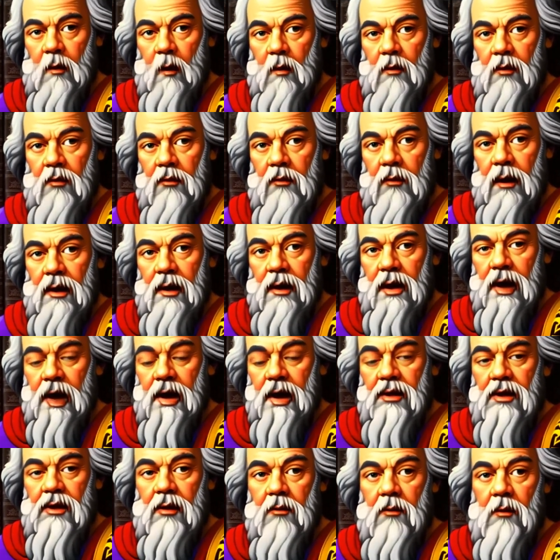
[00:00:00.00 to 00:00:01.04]
It really does
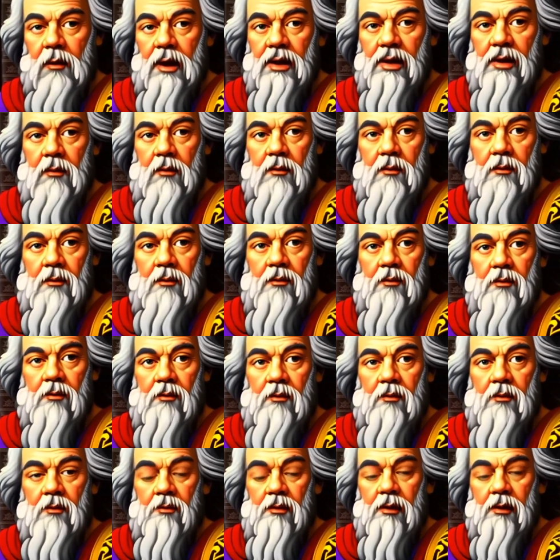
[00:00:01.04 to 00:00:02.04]
help our channel grow.